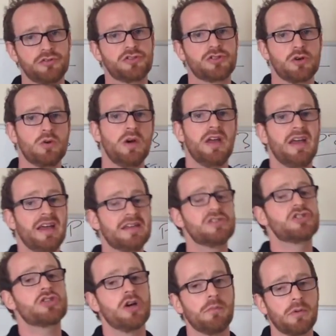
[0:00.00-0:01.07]
So in
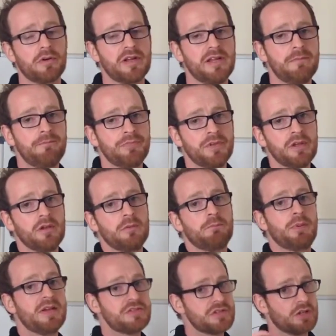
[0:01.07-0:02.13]
summary,
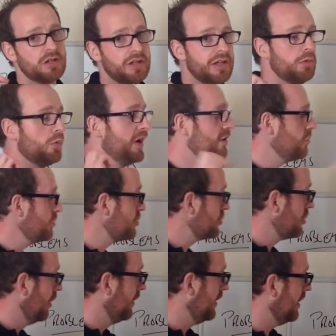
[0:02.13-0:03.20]
basically when you're
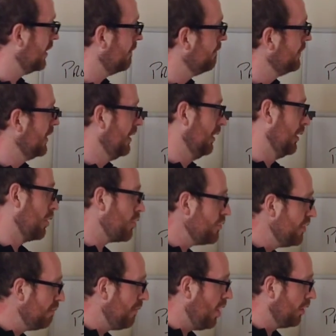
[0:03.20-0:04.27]
studying, learn the
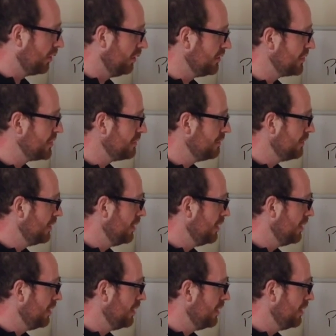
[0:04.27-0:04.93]
models,